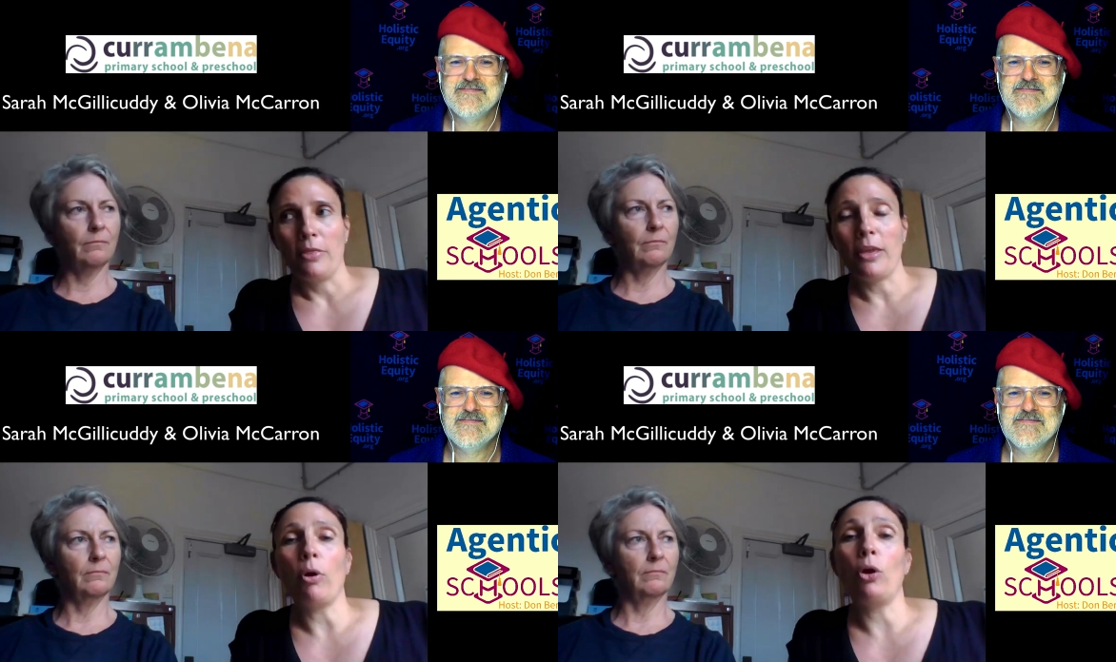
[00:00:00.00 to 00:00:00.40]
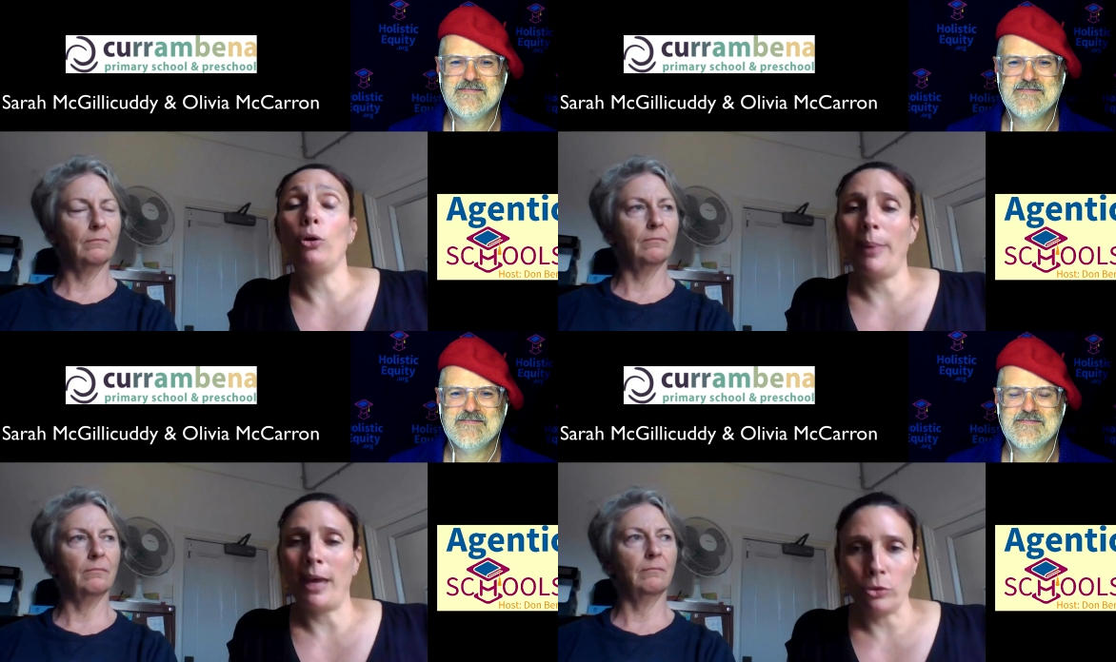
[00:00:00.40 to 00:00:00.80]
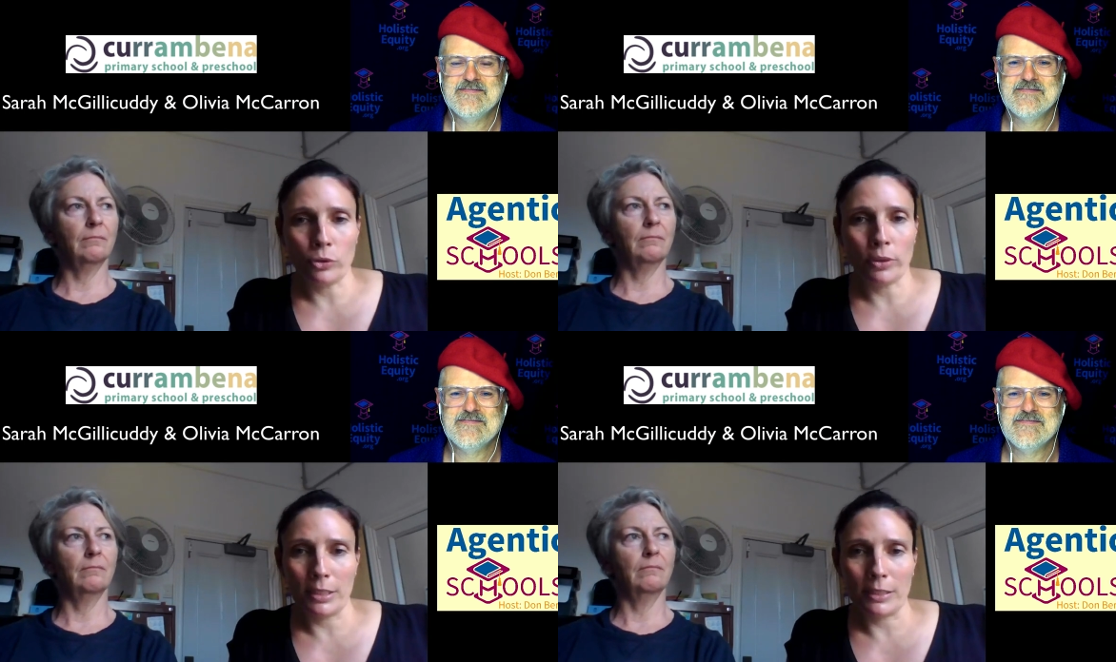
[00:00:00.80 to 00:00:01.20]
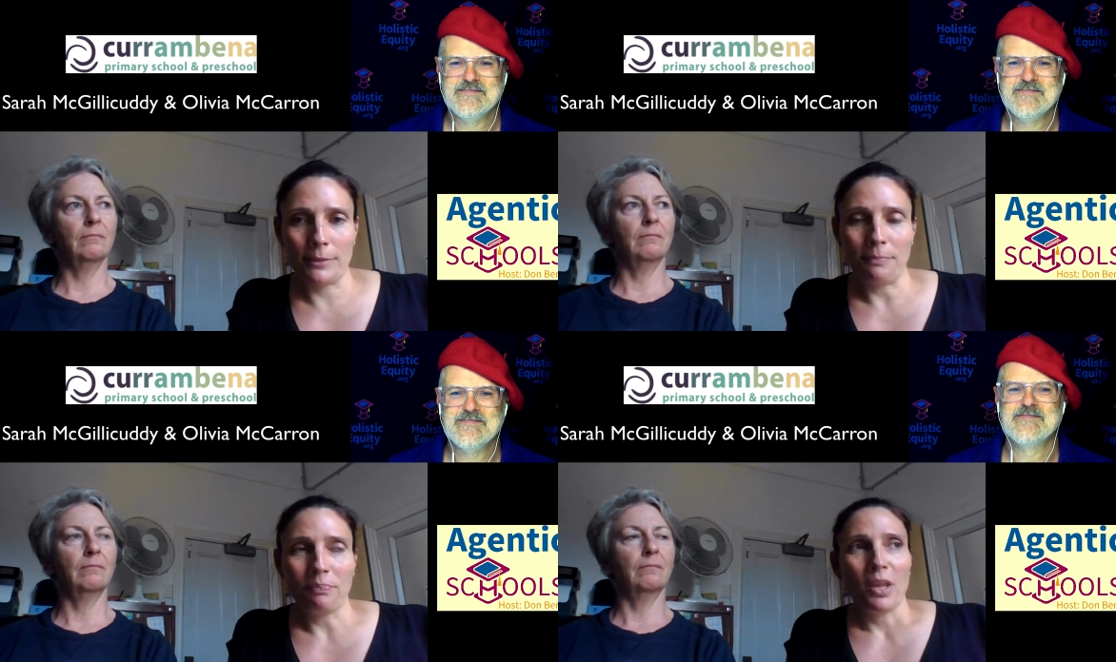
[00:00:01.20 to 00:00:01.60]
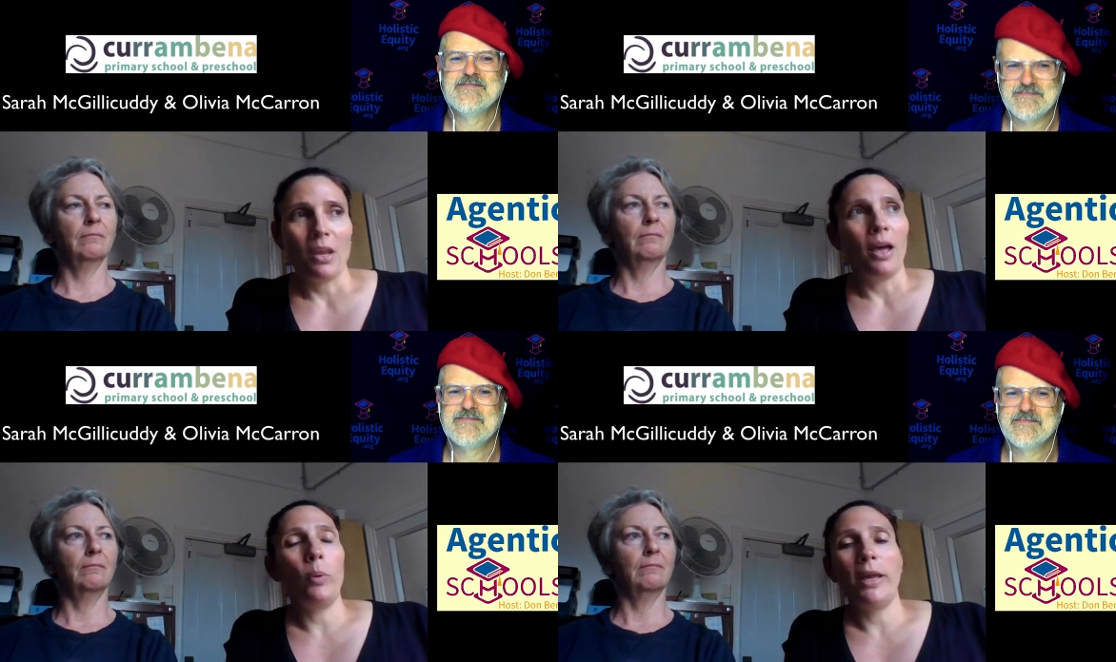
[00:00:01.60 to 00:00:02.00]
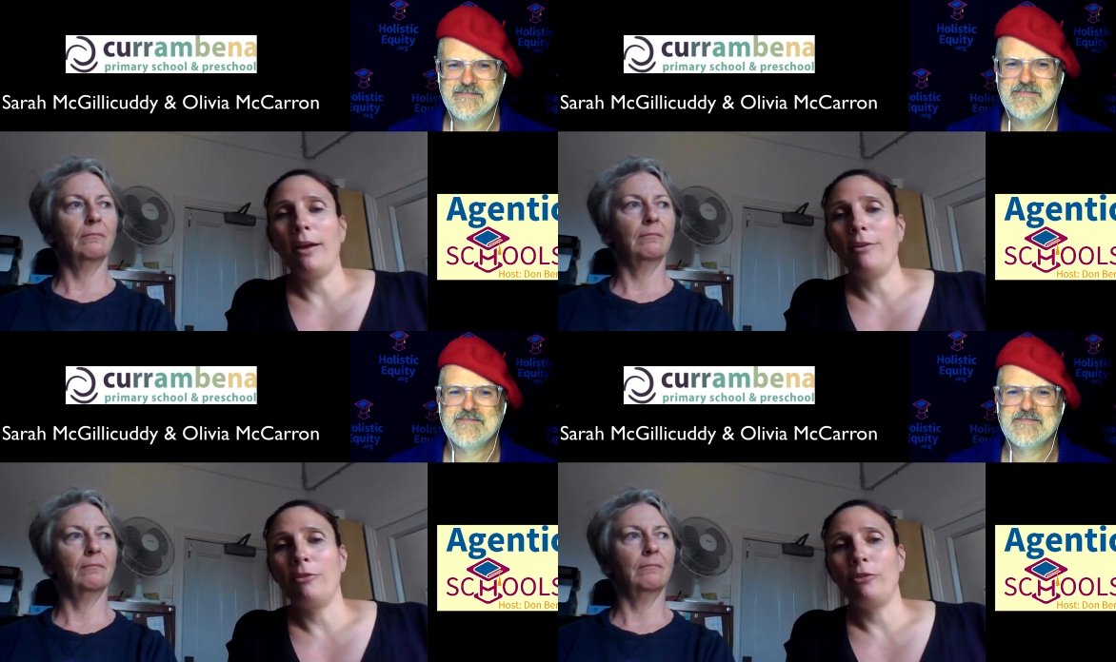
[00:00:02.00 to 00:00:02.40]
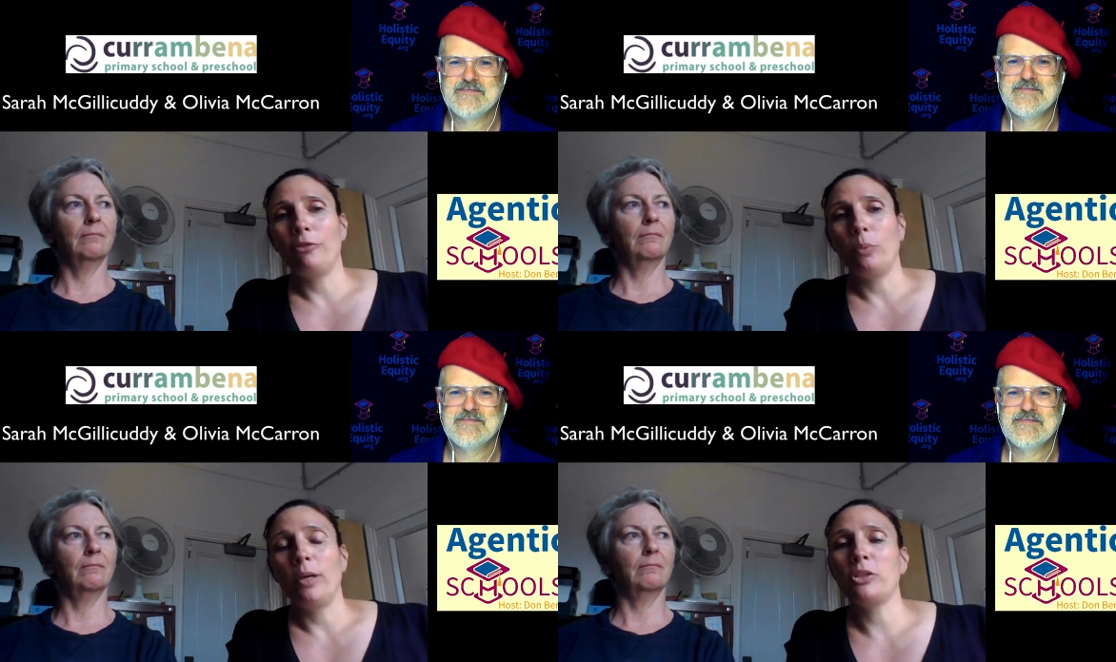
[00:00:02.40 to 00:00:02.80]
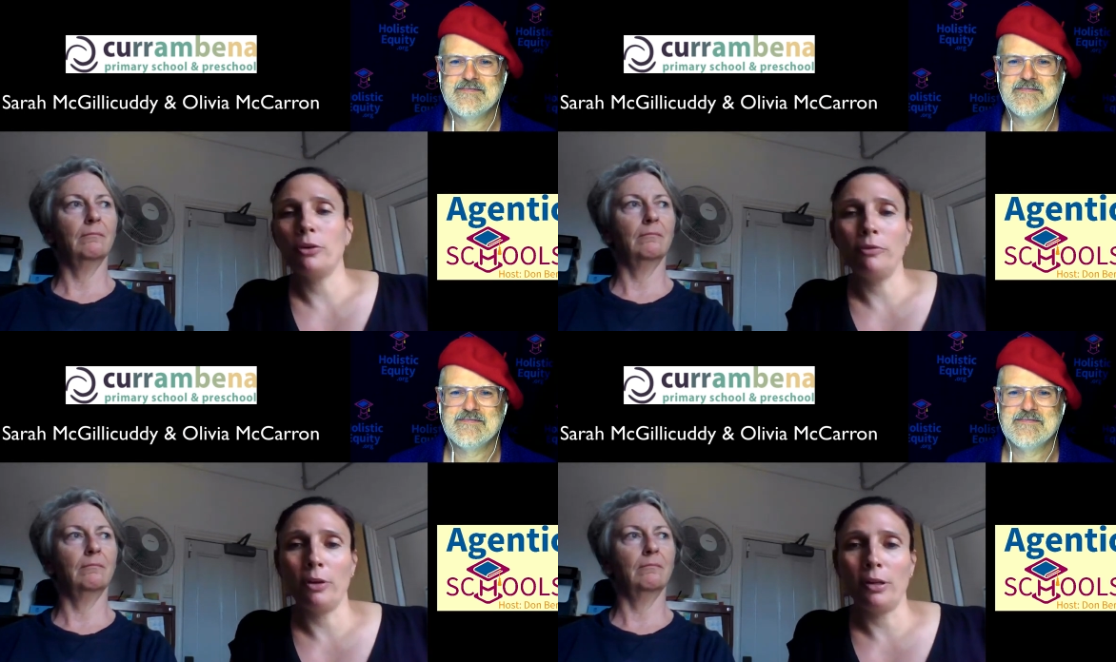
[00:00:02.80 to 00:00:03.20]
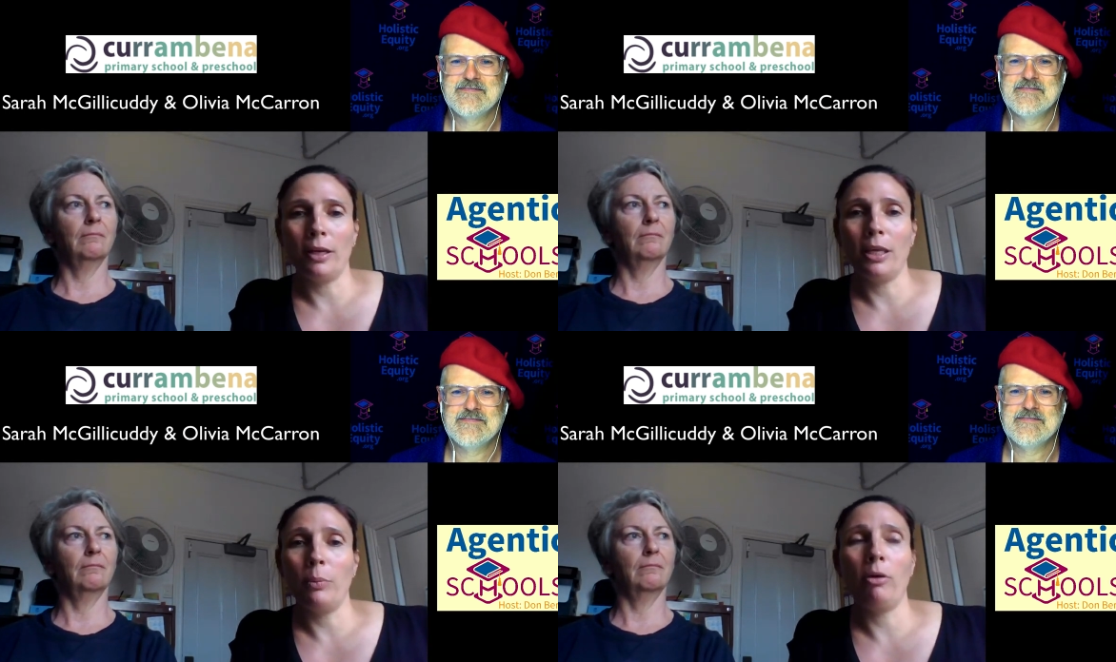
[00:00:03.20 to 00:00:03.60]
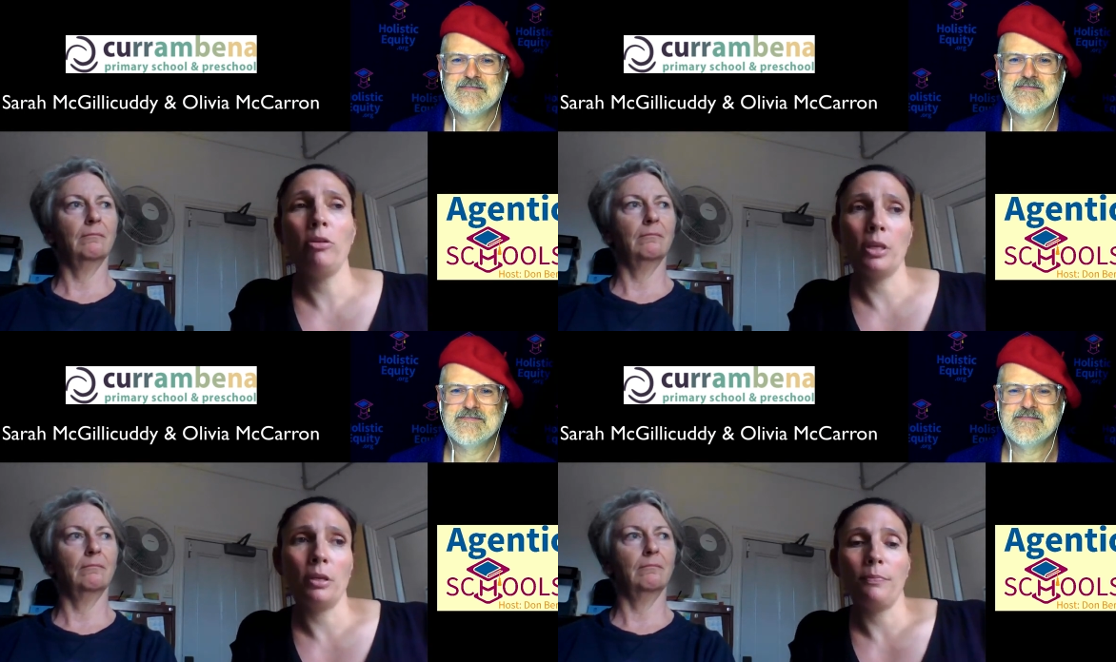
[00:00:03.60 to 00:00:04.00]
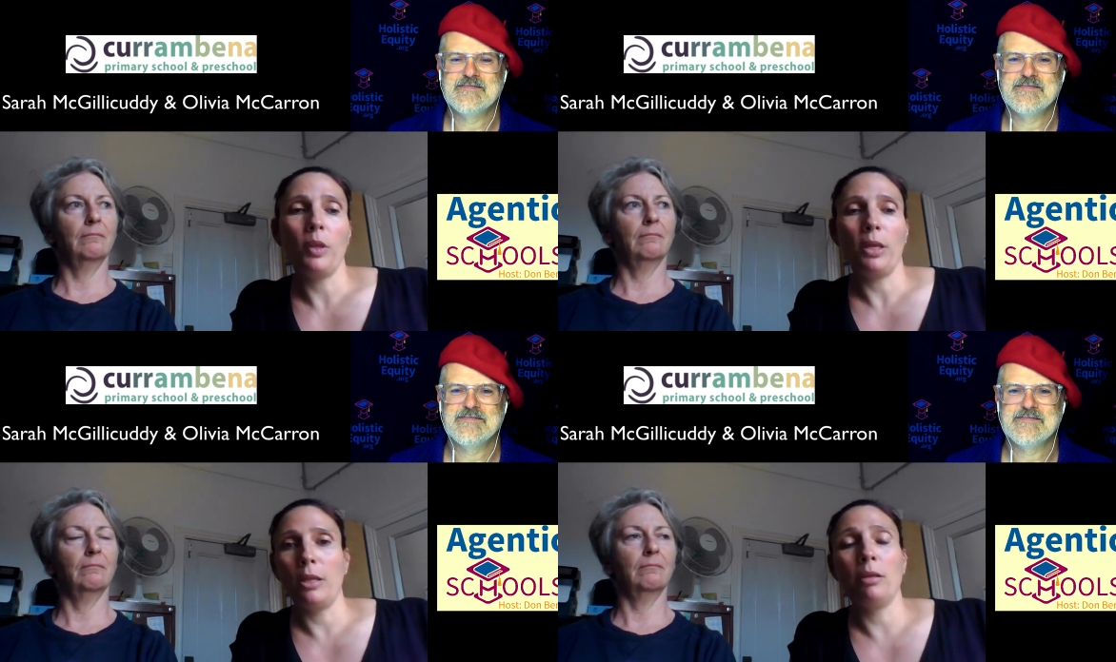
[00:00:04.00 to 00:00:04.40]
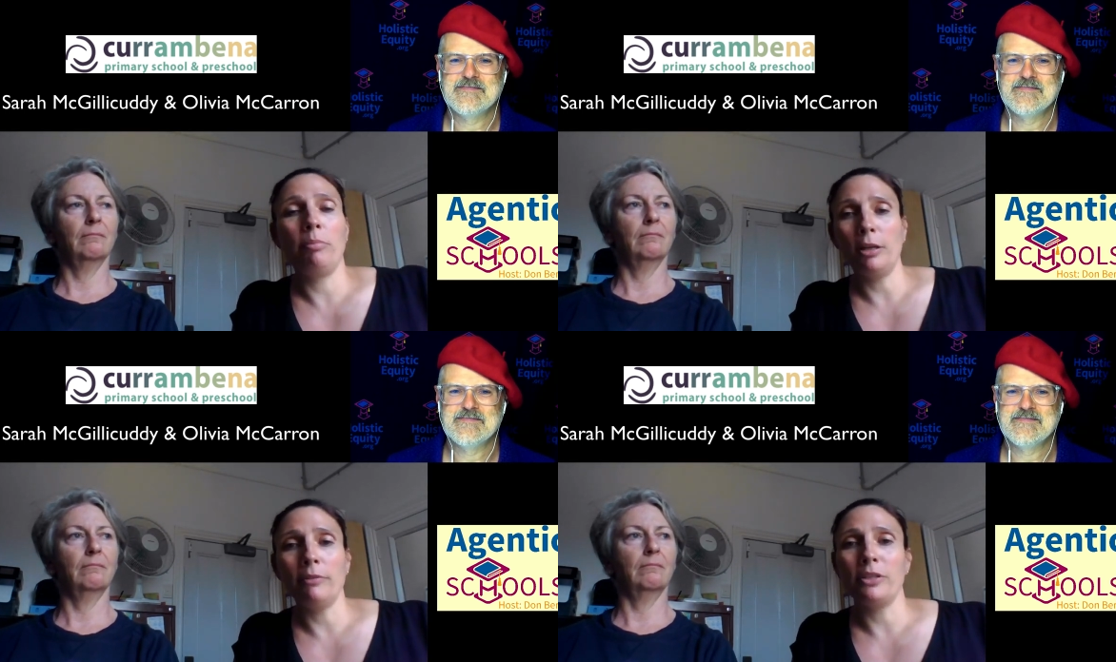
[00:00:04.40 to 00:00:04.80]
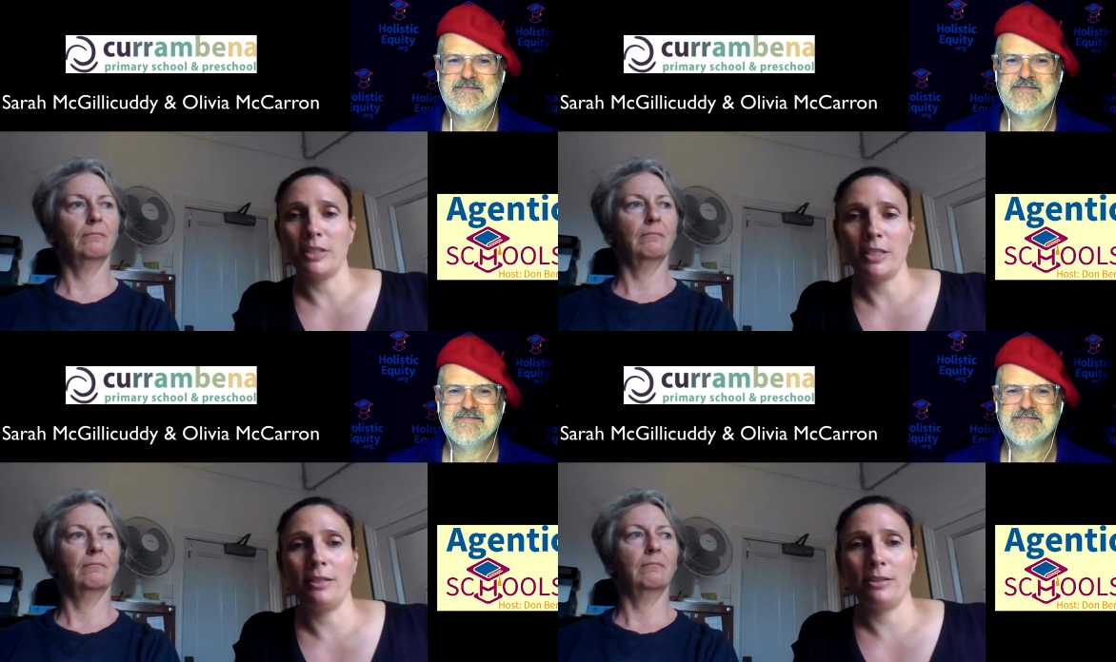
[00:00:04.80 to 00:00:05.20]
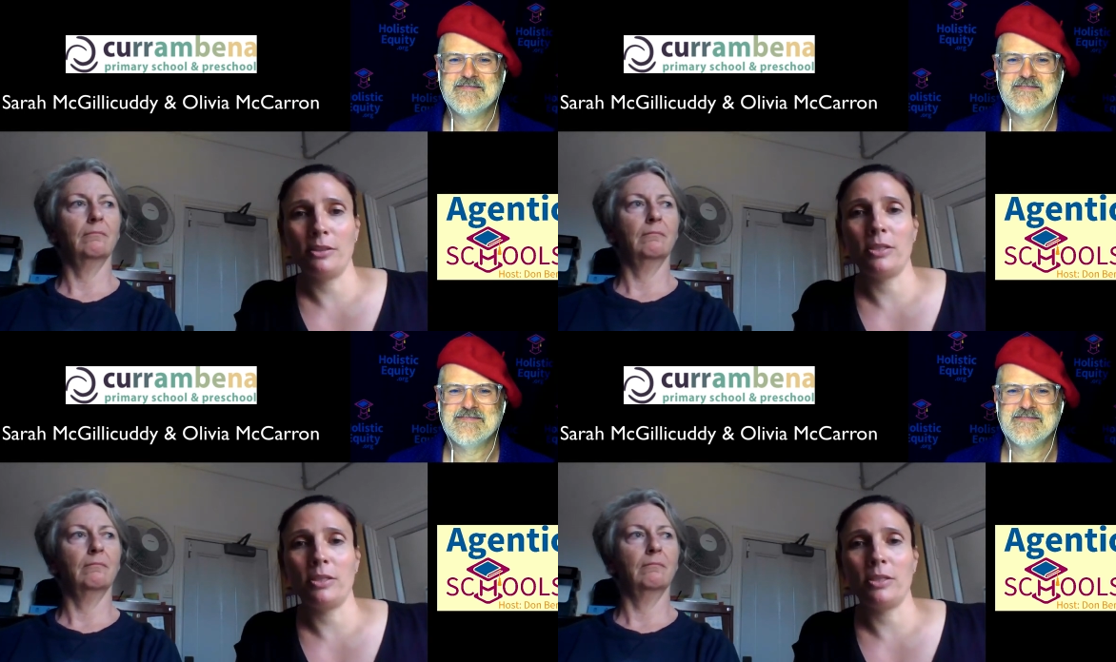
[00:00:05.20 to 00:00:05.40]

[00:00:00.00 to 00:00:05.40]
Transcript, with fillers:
Speaker 1: their own boundaries. We have we're so very lucky. We're in the in the middle of the city in